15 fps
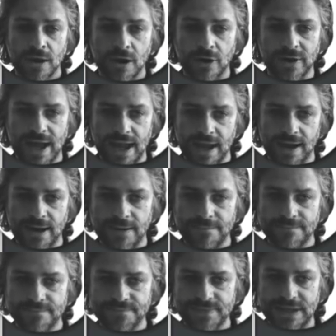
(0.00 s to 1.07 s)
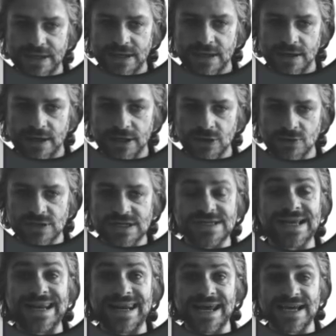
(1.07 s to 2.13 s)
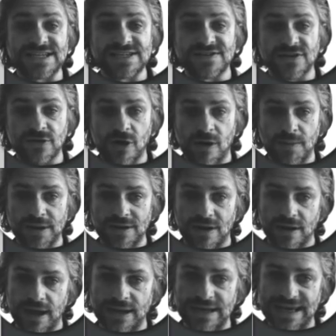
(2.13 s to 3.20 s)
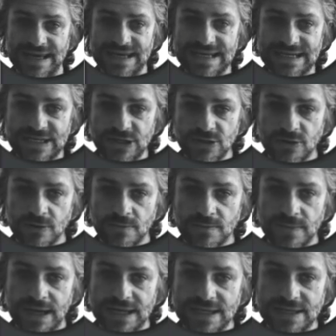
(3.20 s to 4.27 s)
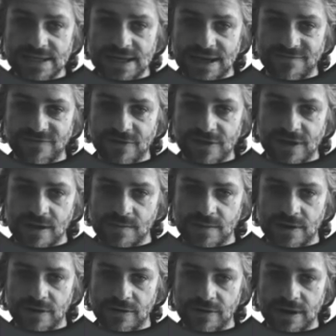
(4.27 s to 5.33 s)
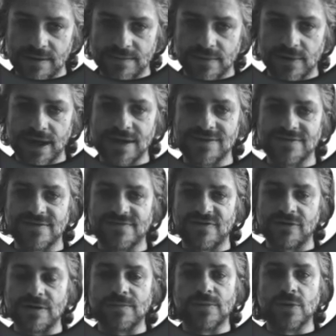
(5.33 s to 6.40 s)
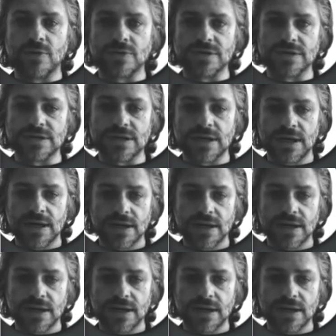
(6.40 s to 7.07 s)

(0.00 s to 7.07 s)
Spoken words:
Okay, it uses less common and idiomatic vocabulary. Okay, this is very important.